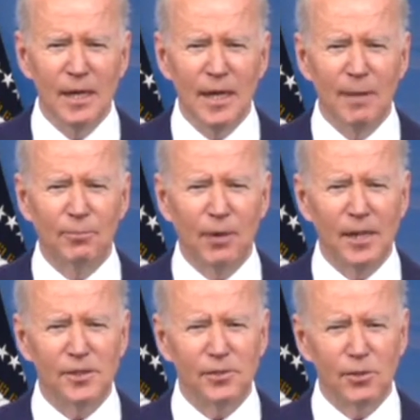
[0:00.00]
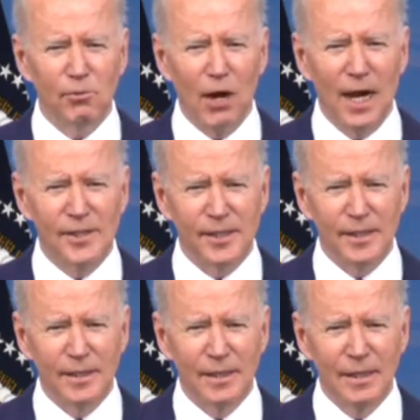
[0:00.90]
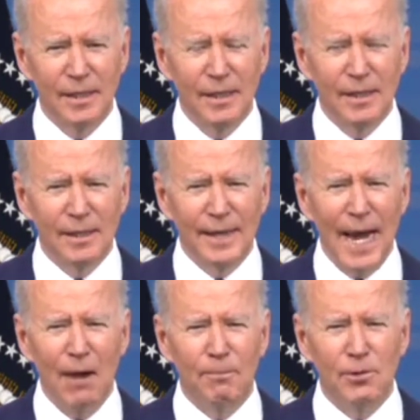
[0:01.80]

and prices are rising. Now